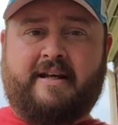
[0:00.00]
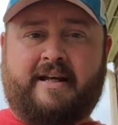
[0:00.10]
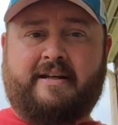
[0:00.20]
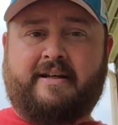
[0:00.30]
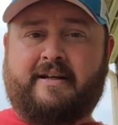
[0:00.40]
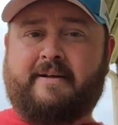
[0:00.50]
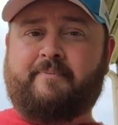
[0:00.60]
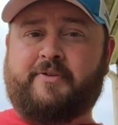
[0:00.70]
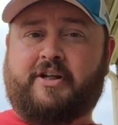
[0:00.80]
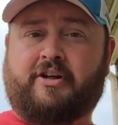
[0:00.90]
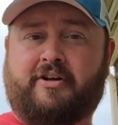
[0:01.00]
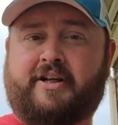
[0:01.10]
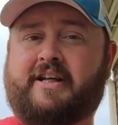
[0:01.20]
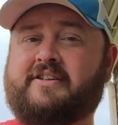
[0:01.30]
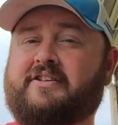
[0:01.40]
and uh, the
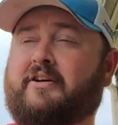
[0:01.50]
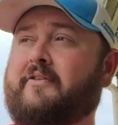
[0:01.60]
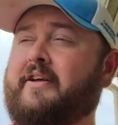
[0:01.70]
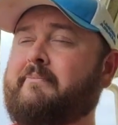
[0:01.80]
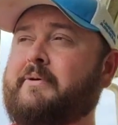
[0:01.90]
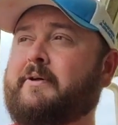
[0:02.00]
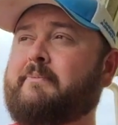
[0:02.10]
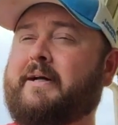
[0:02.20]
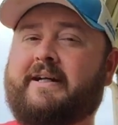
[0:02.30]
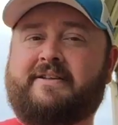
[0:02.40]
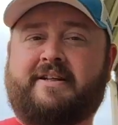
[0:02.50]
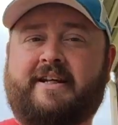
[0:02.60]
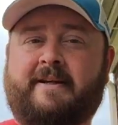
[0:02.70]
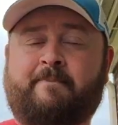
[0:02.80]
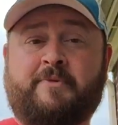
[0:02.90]
Carnegies and all them built back in the
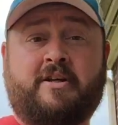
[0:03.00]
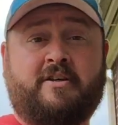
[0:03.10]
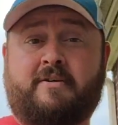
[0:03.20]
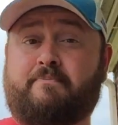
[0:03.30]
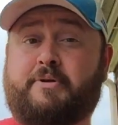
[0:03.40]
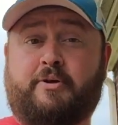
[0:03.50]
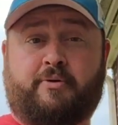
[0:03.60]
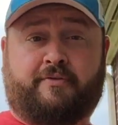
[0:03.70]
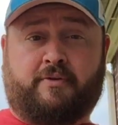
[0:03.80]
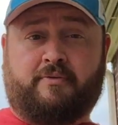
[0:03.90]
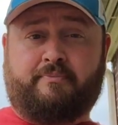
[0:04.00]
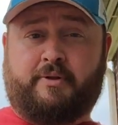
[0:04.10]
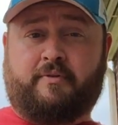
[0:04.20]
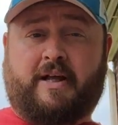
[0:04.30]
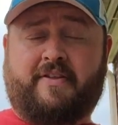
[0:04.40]
day. Beautiful,
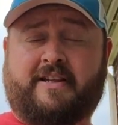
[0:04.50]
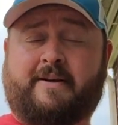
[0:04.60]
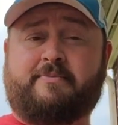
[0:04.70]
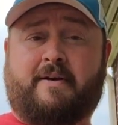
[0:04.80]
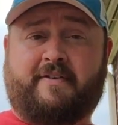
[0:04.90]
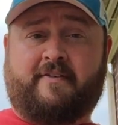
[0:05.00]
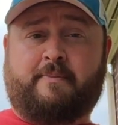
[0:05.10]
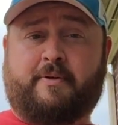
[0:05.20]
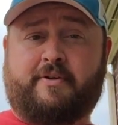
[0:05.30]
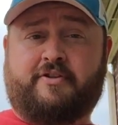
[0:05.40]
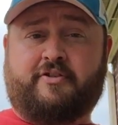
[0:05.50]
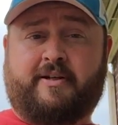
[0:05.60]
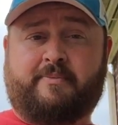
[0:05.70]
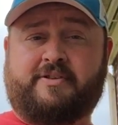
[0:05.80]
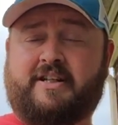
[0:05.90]
beautiful. I think that was my favorite part of the
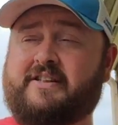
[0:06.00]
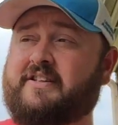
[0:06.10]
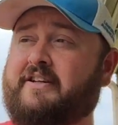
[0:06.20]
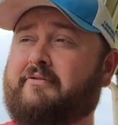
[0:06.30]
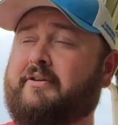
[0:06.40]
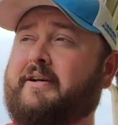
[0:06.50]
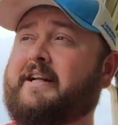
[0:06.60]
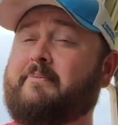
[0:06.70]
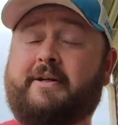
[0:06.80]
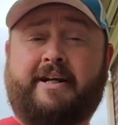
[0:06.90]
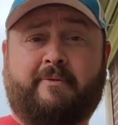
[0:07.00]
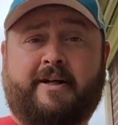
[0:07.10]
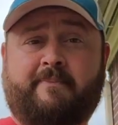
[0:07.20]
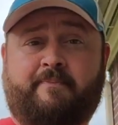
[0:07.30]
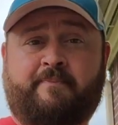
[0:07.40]
trip was D.C. and Rhode Island. But anyway,